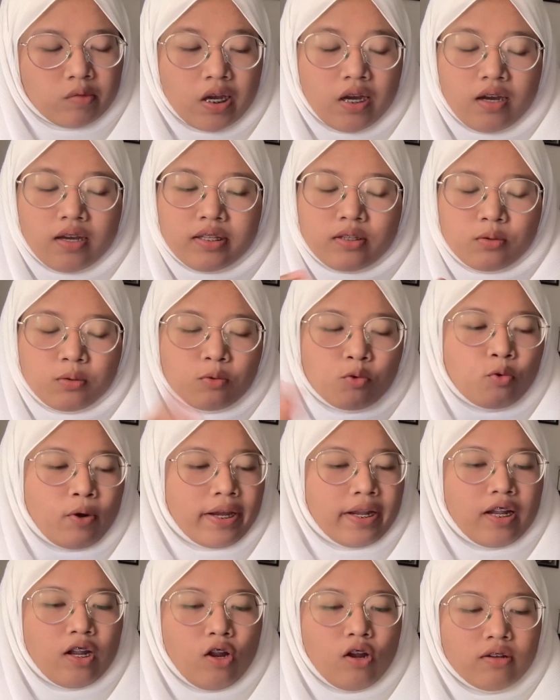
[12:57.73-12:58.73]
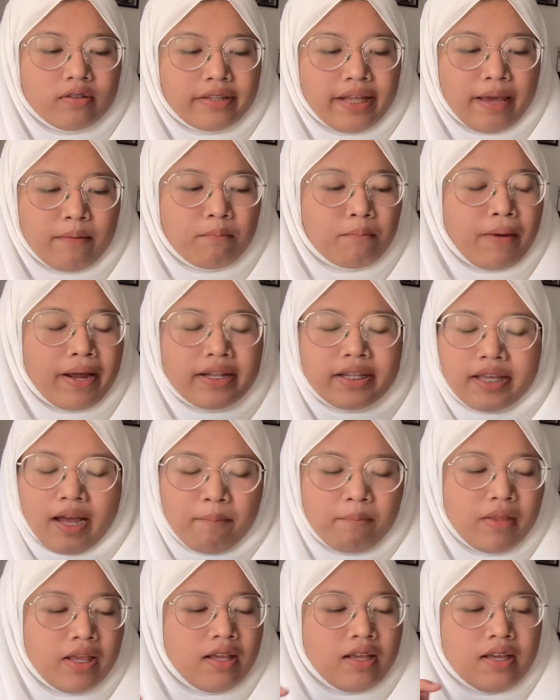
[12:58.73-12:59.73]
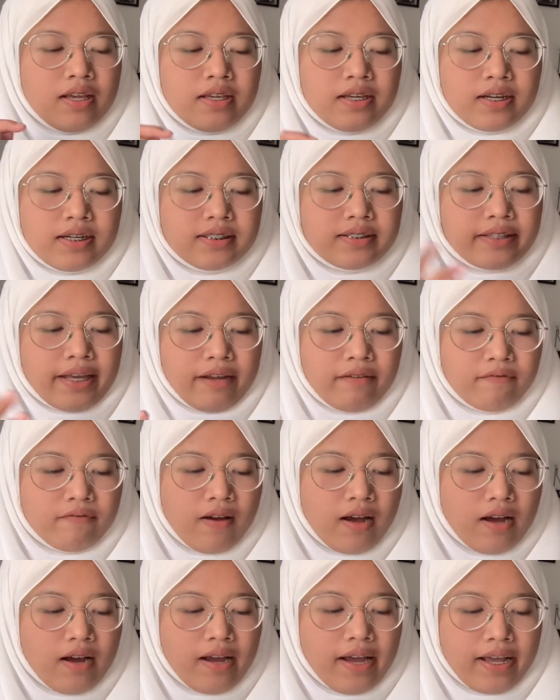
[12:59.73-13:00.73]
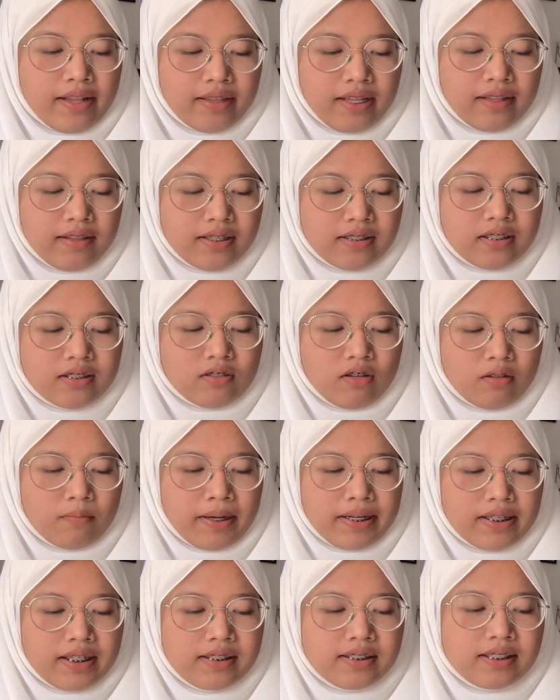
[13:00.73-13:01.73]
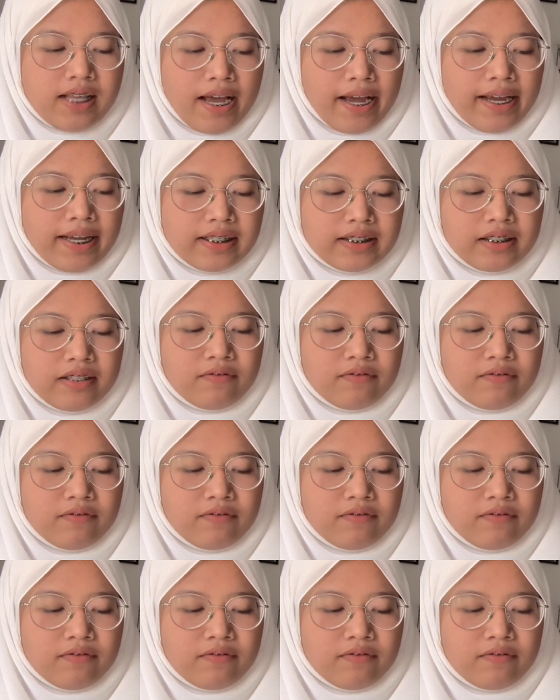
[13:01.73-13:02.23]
It took quite a long time, but yeah, here's Canva. And then this is all my designs.